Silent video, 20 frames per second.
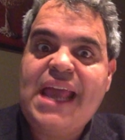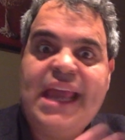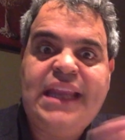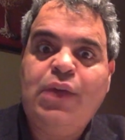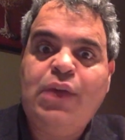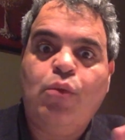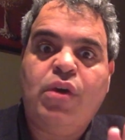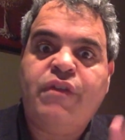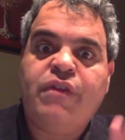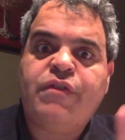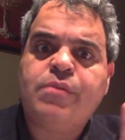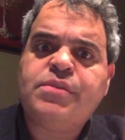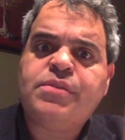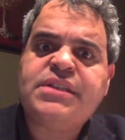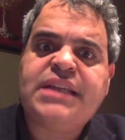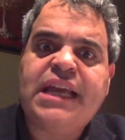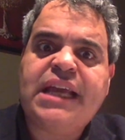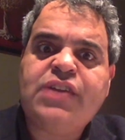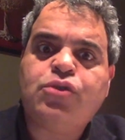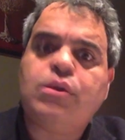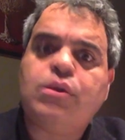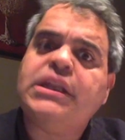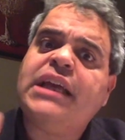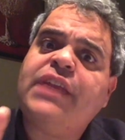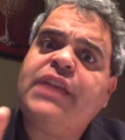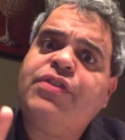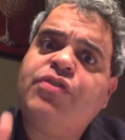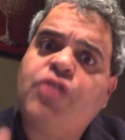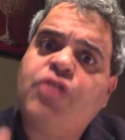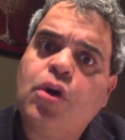anyone from scheduling
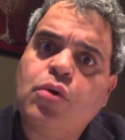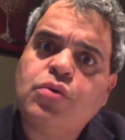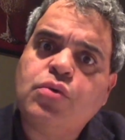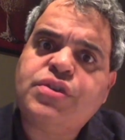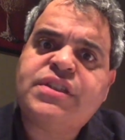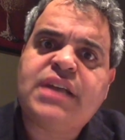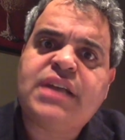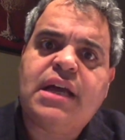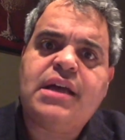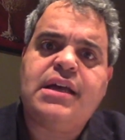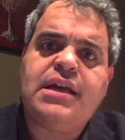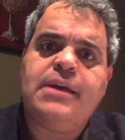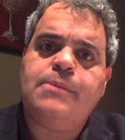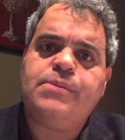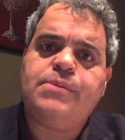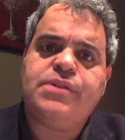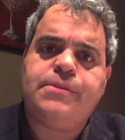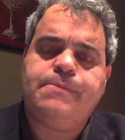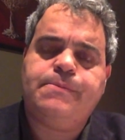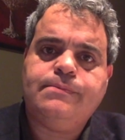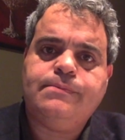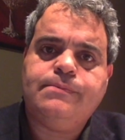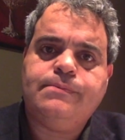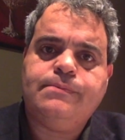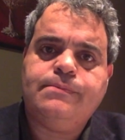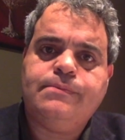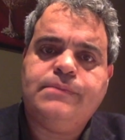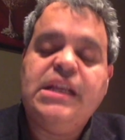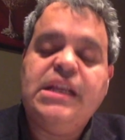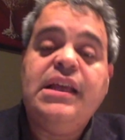at those times.
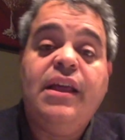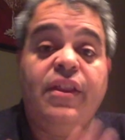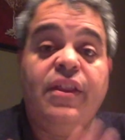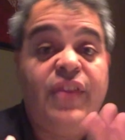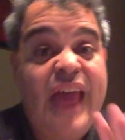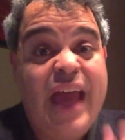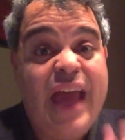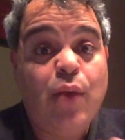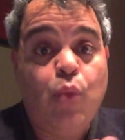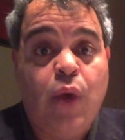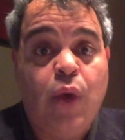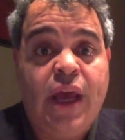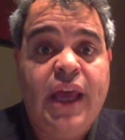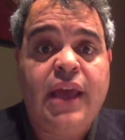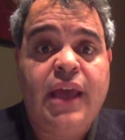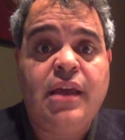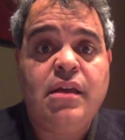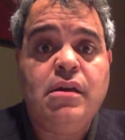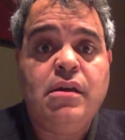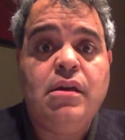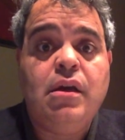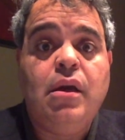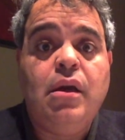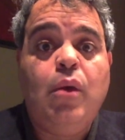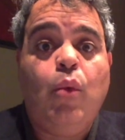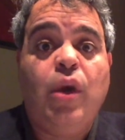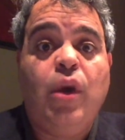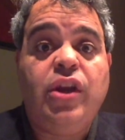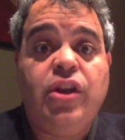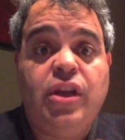That way,
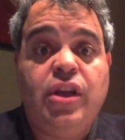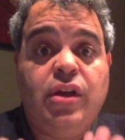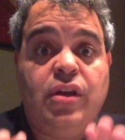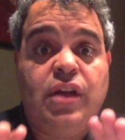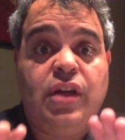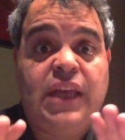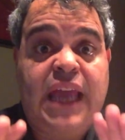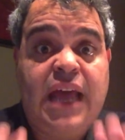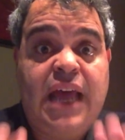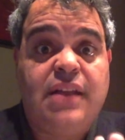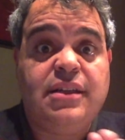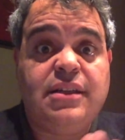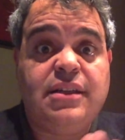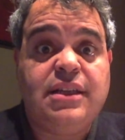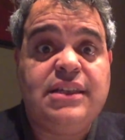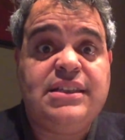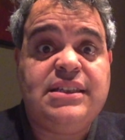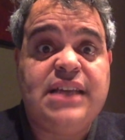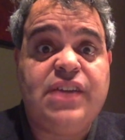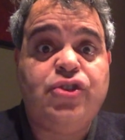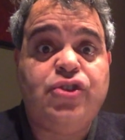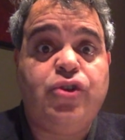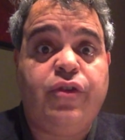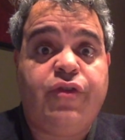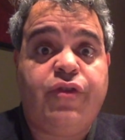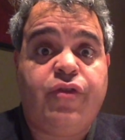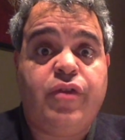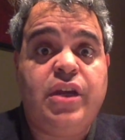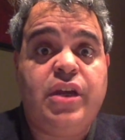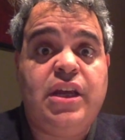when Calendly says you're
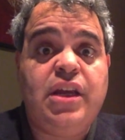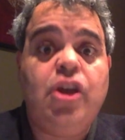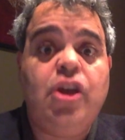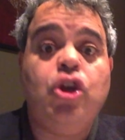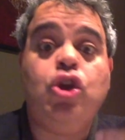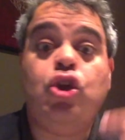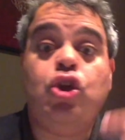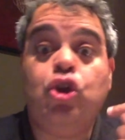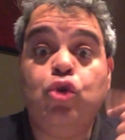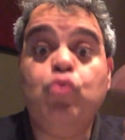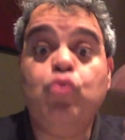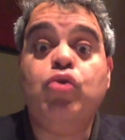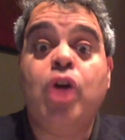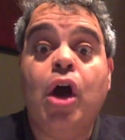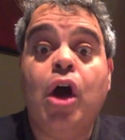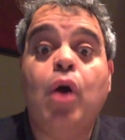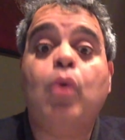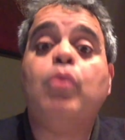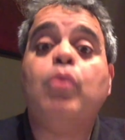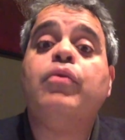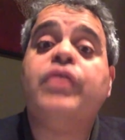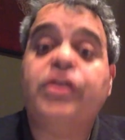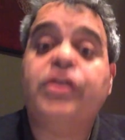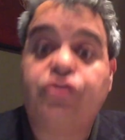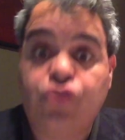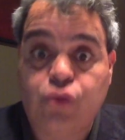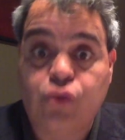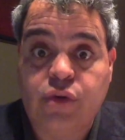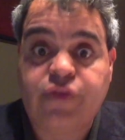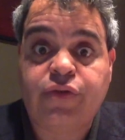free, you know
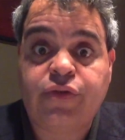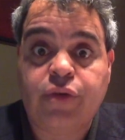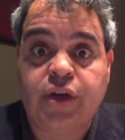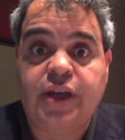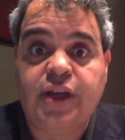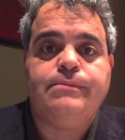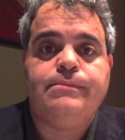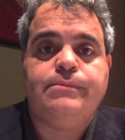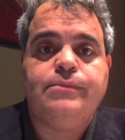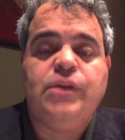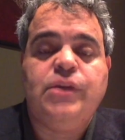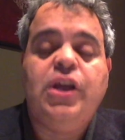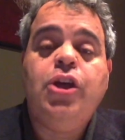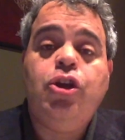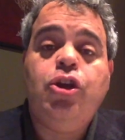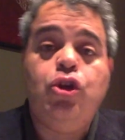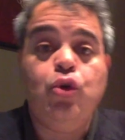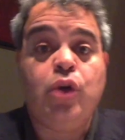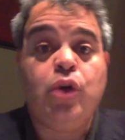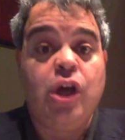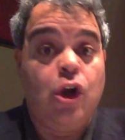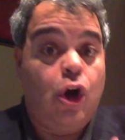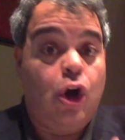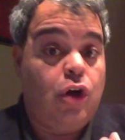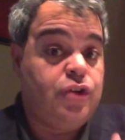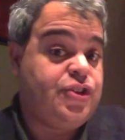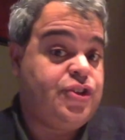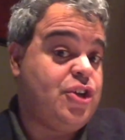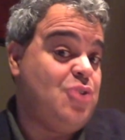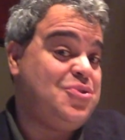that you're free. You can
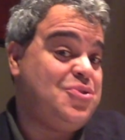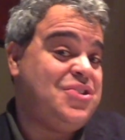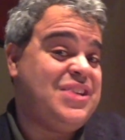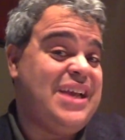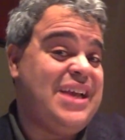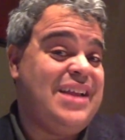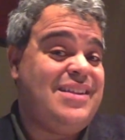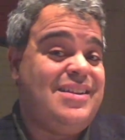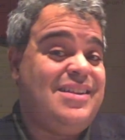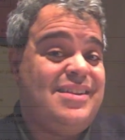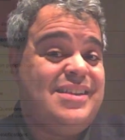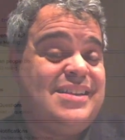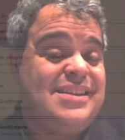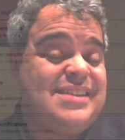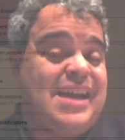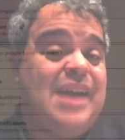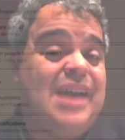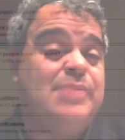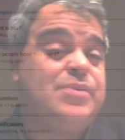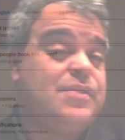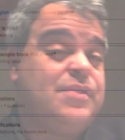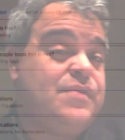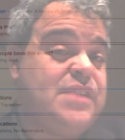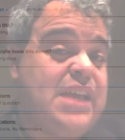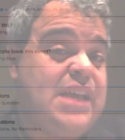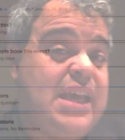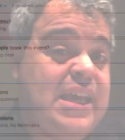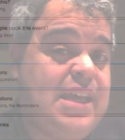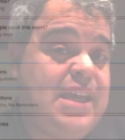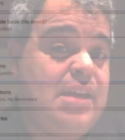also set the times of
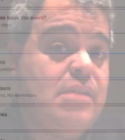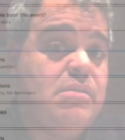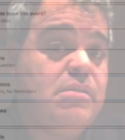day,